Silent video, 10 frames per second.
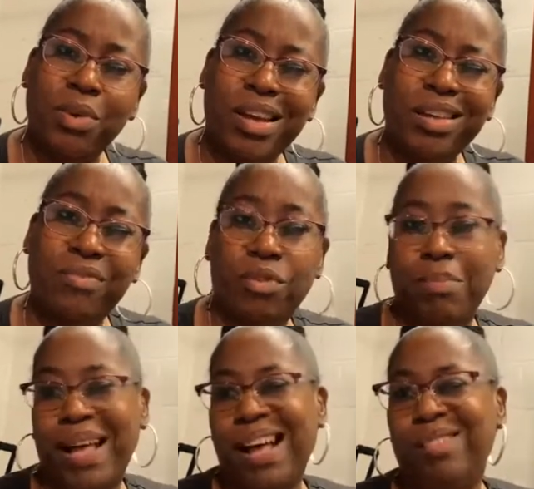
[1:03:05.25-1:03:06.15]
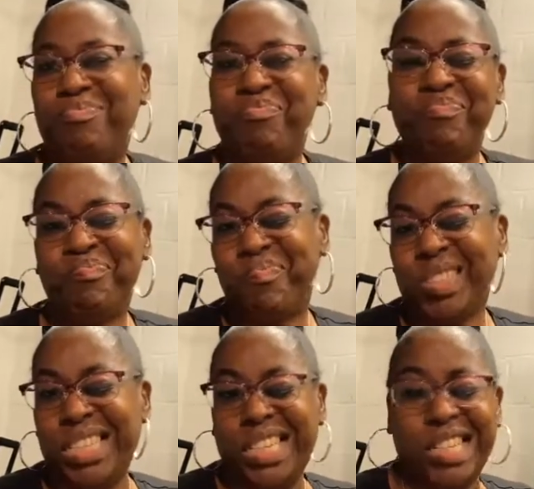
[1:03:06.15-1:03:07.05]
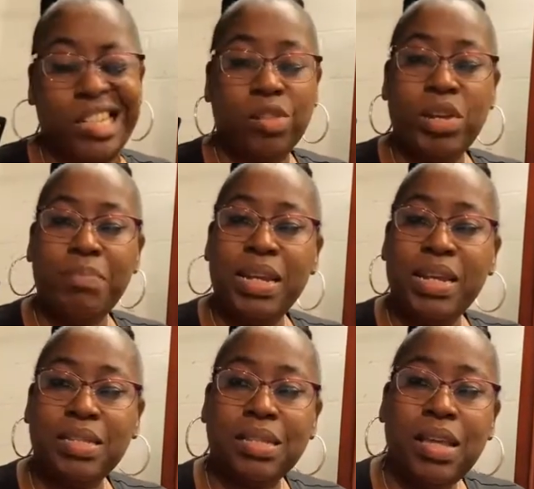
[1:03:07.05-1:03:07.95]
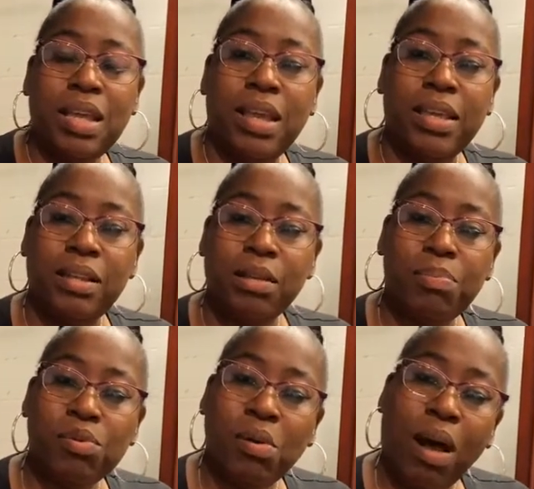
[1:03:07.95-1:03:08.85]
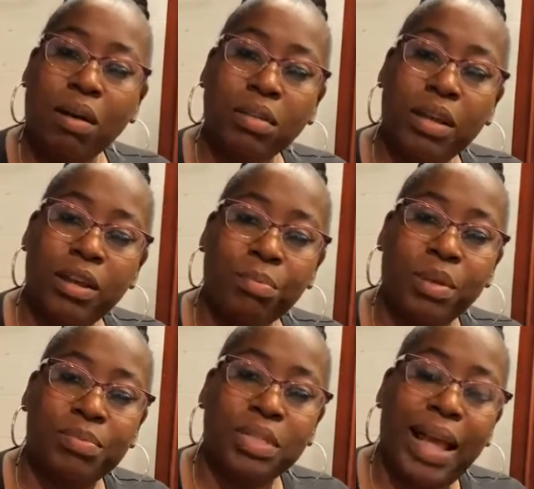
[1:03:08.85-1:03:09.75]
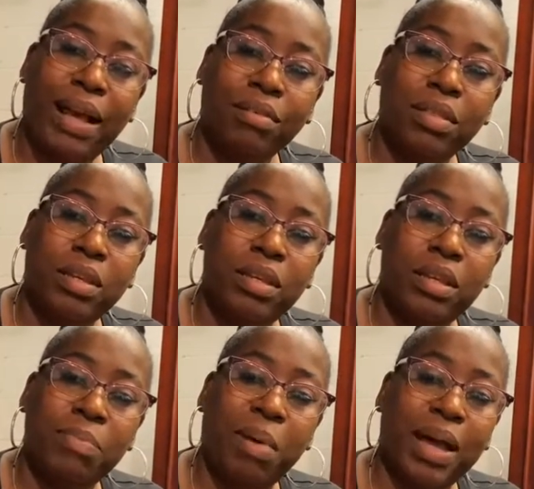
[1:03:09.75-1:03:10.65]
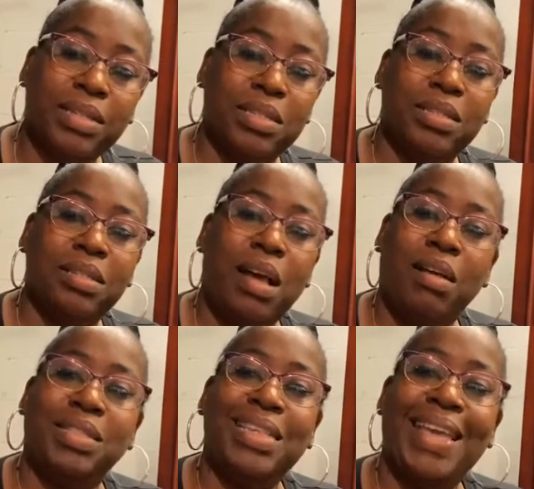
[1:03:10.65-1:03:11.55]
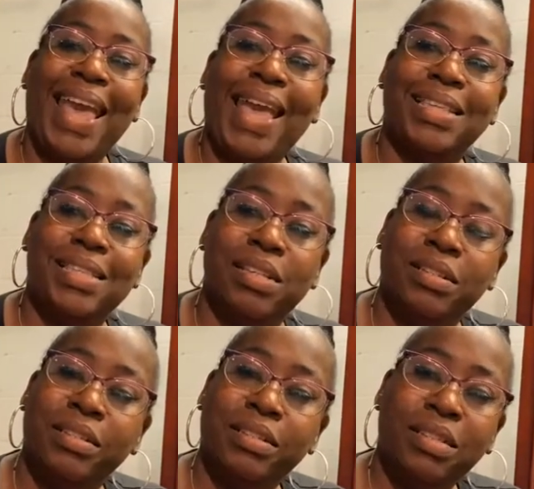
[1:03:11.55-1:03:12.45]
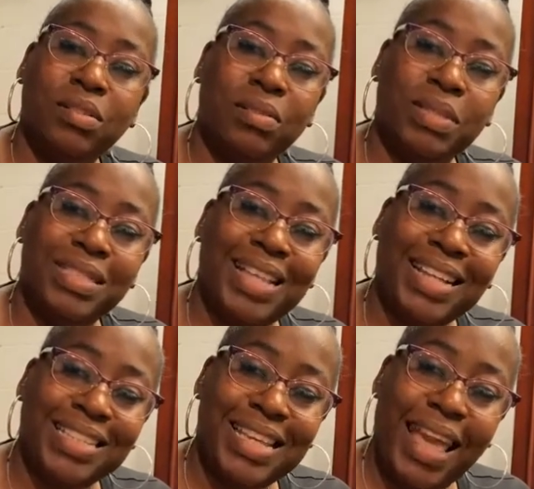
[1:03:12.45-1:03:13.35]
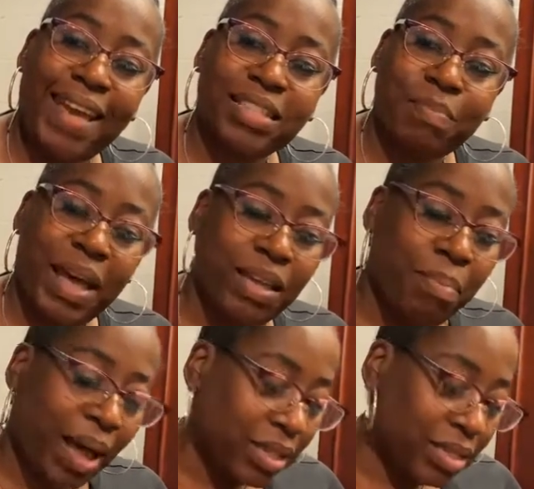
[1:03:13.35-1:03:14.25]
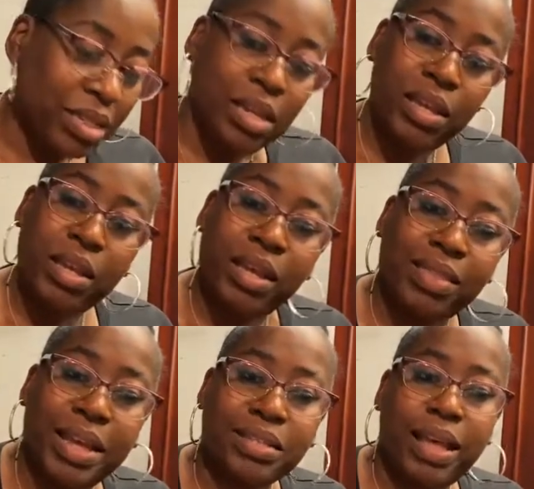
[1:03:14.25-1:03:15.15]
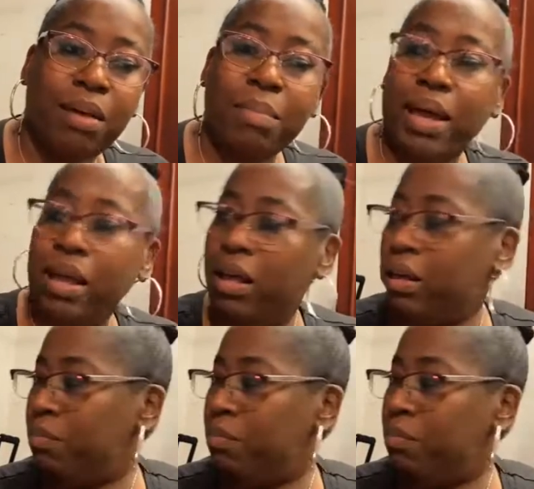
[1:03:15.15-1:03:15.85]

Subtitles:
it run for about 3 minutes and it'll pull all the air bubbles out the epoxy. It's called degassing. So I degas my epoxy. And that's how my